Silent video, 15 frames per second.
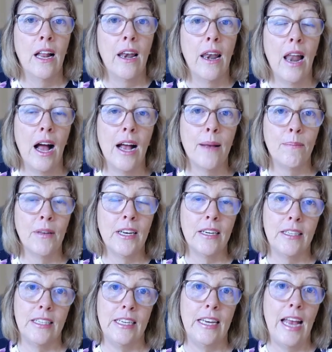
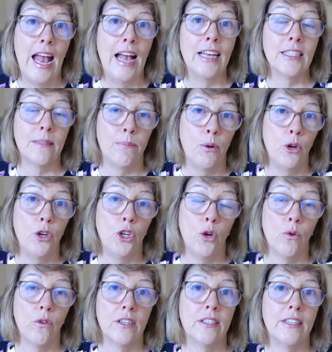liability as per
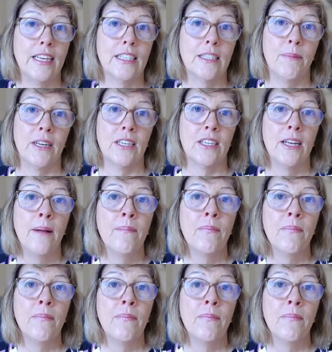your assessment?